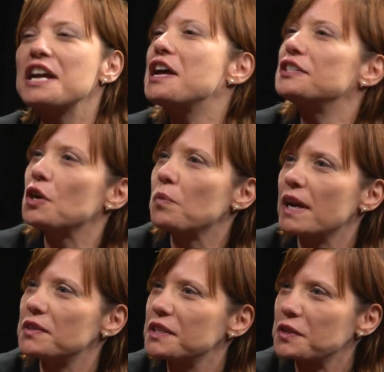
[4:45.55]
So what
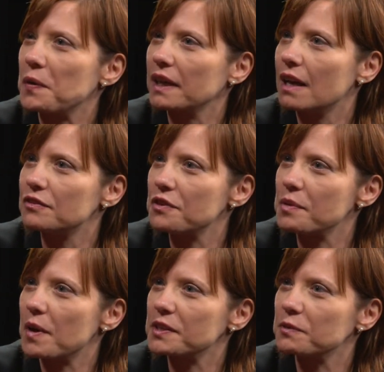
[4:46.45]
else is going on for the
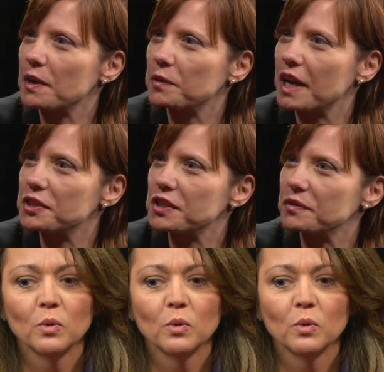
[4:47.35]
Parks and Recreation?